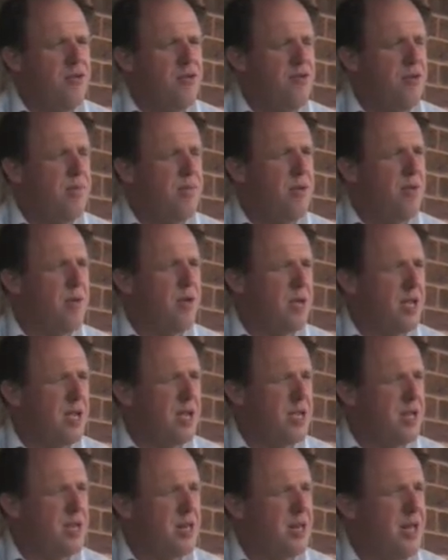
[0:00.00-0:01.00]
drip
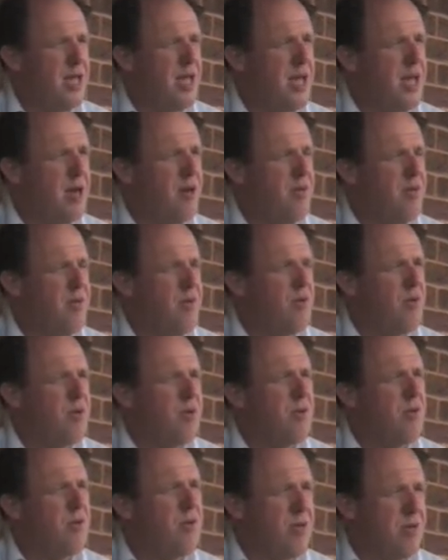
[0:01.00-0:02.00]
irrigation now, not
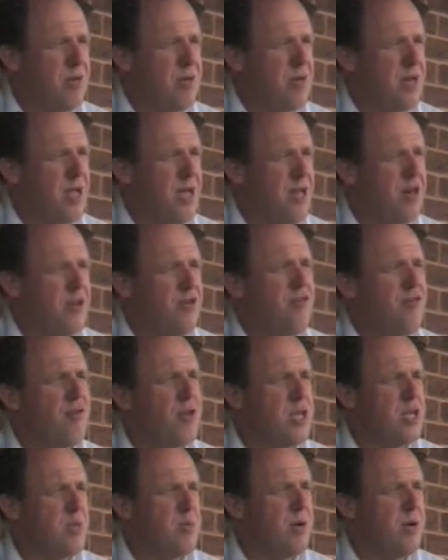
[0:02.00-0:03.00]
under
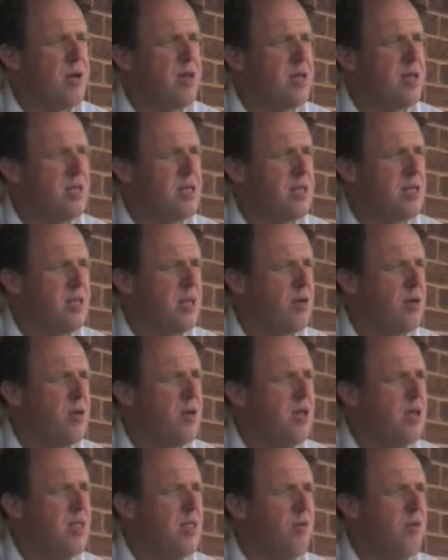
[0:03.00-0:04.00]
tree sprays. So
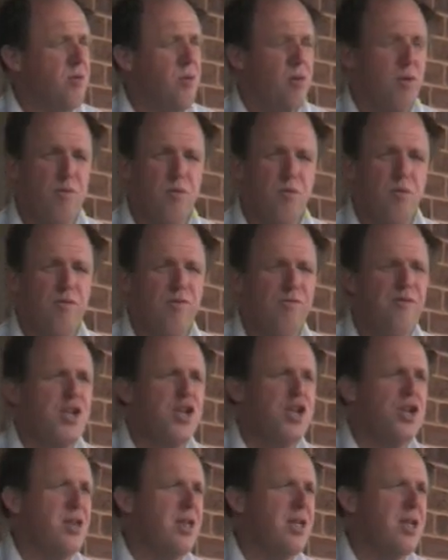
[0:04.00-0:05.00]
they're a lot more
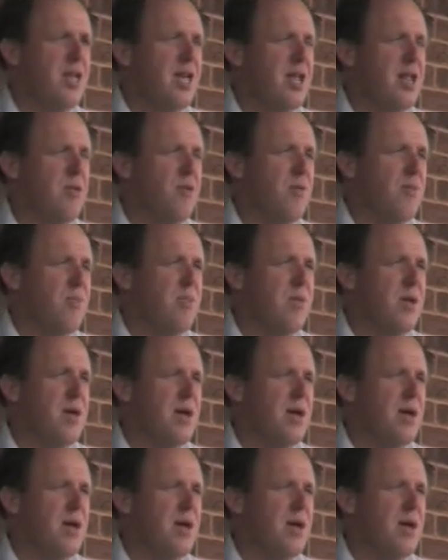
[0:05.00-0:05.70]
efficient. You get a lot